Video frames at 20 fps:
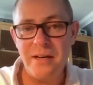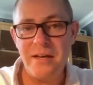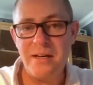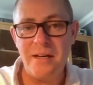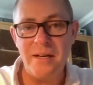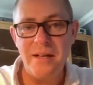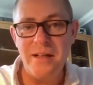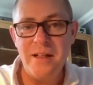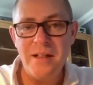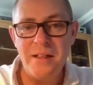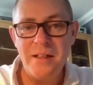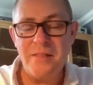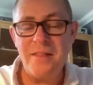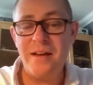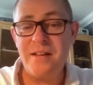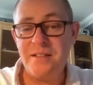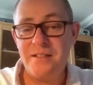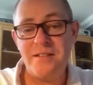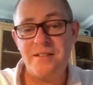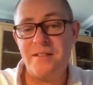Hey,
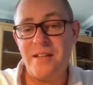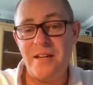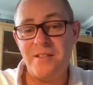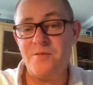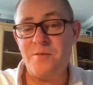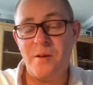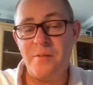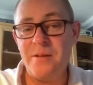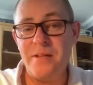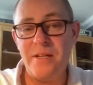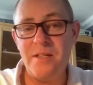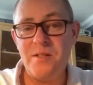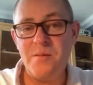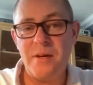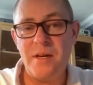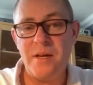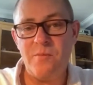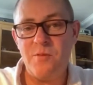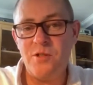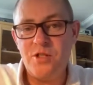that's where we need to
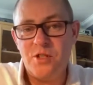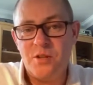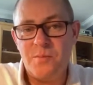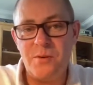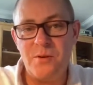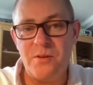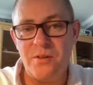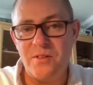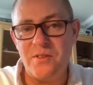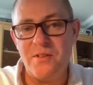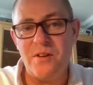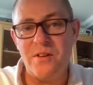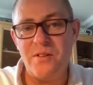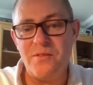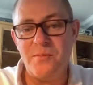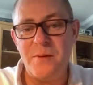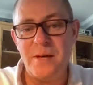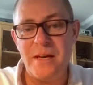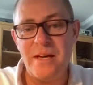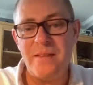be, and we should applaud ourselves
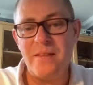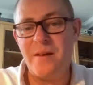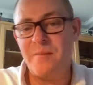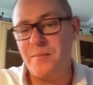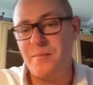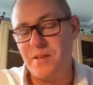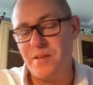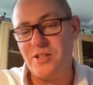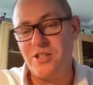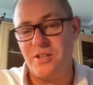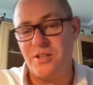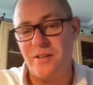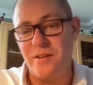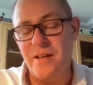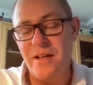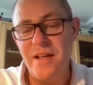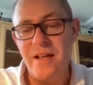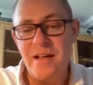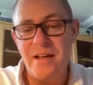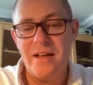for being in that position,
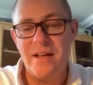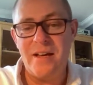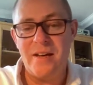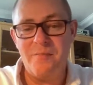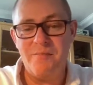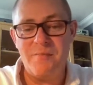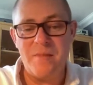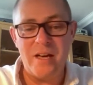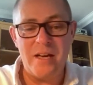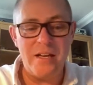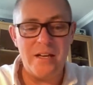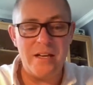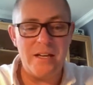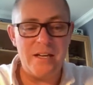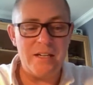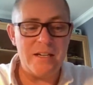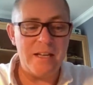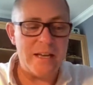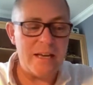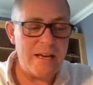
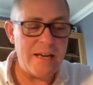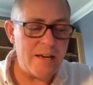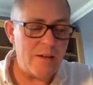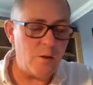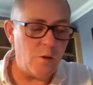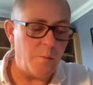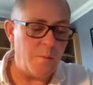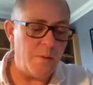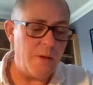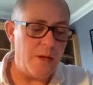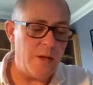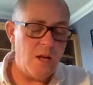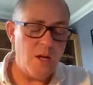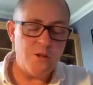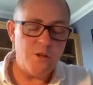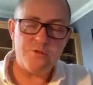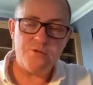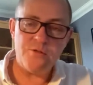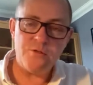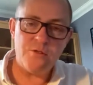and help
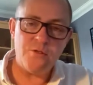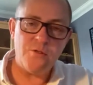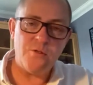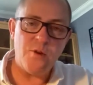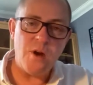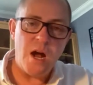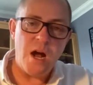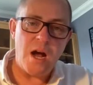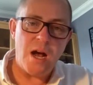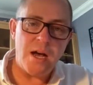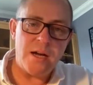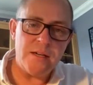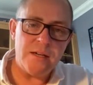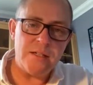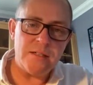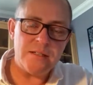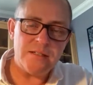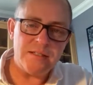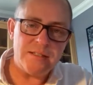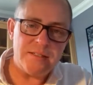through
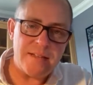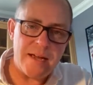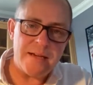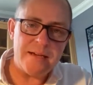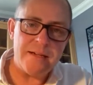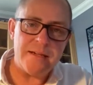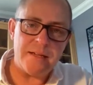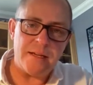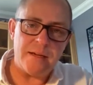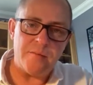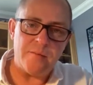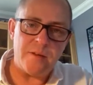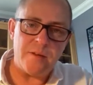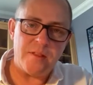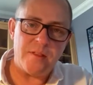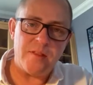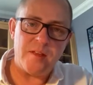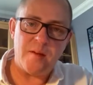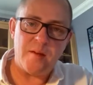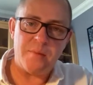understanding,
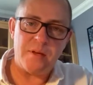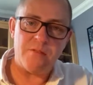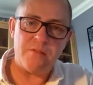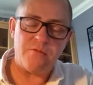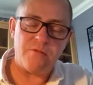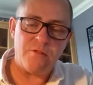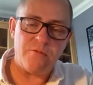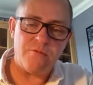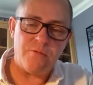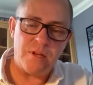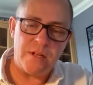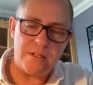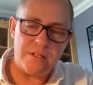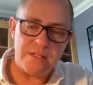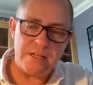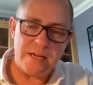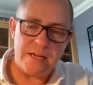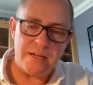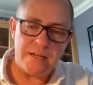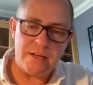whether that be through a
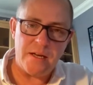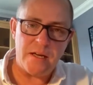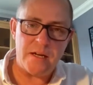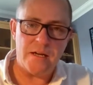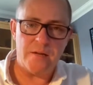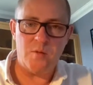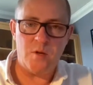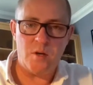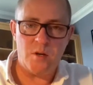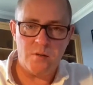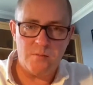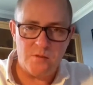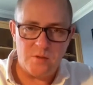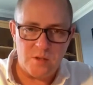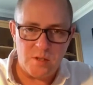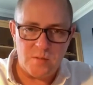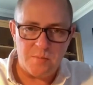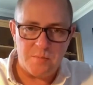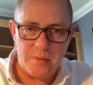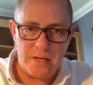retailer. And I'm not
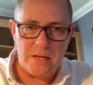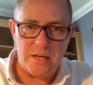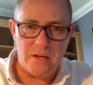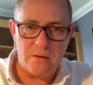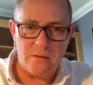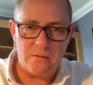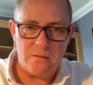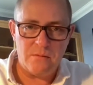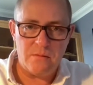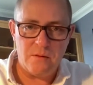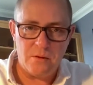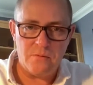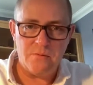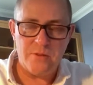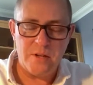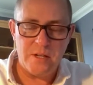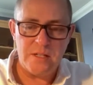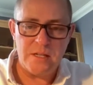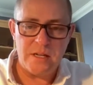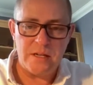just picking on
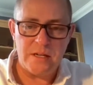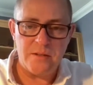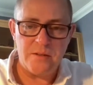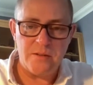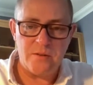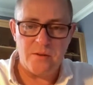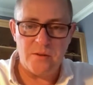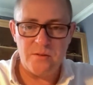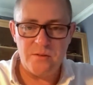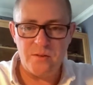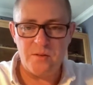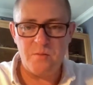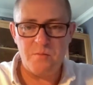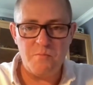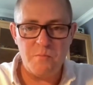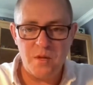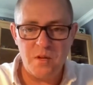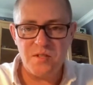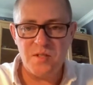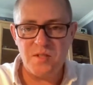retailers, it's as
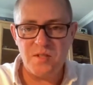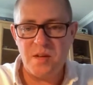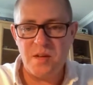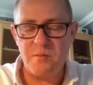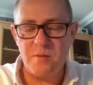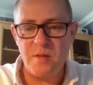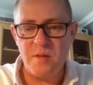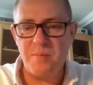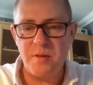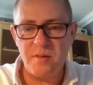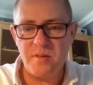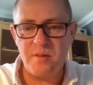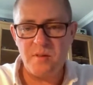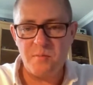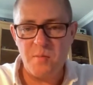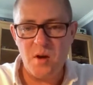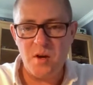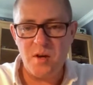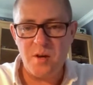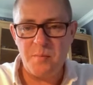much the same in the business
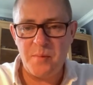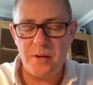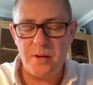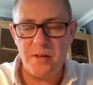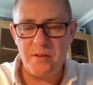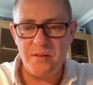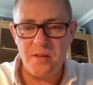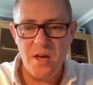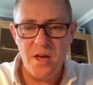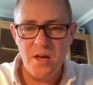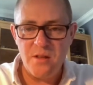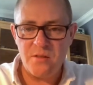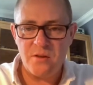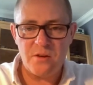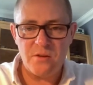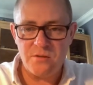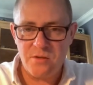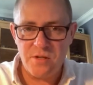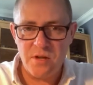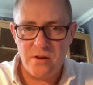marketplace, the
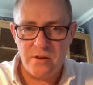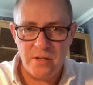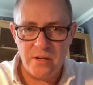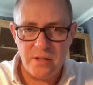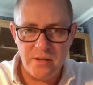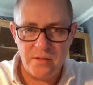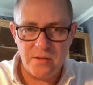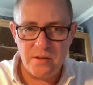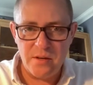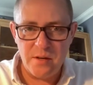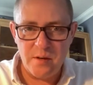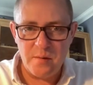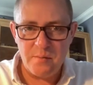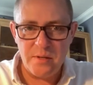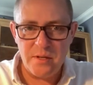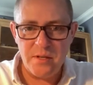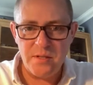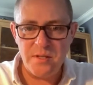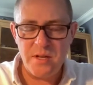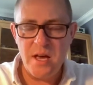contract hire and leasing
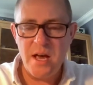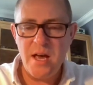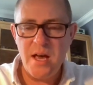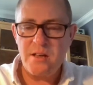companies.